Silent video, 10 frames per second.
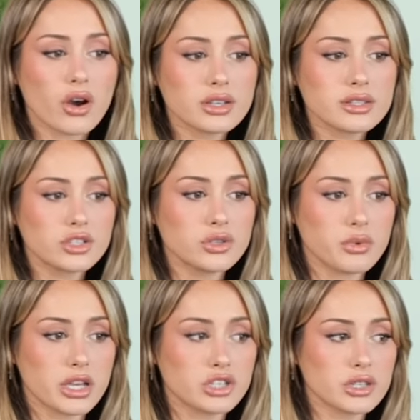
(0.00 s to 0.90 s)
are
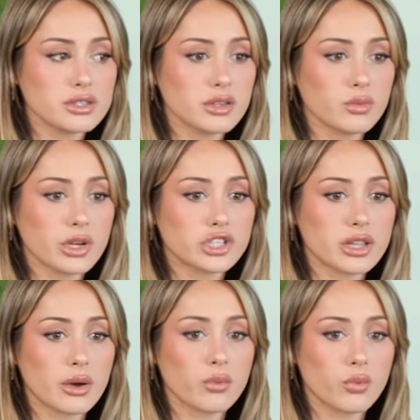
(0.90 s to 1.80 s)
situations in which
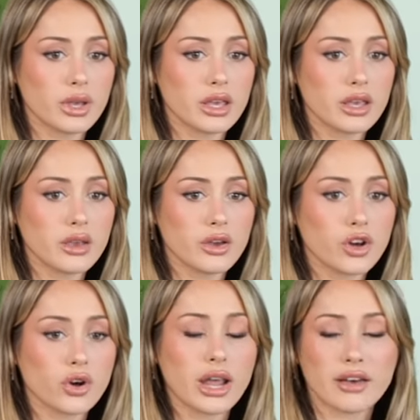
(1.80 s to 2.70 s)
that we
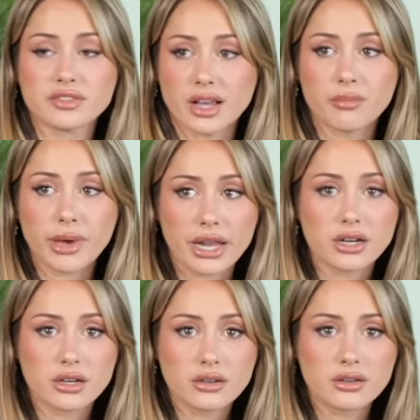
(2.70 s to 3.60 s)
could have done
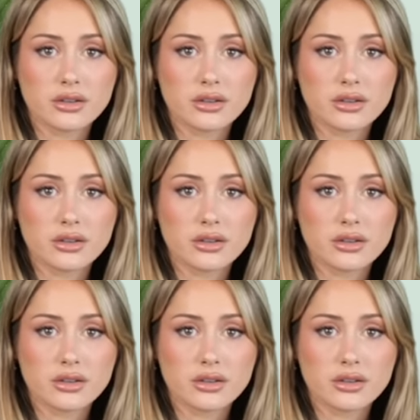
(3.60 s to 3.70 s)
better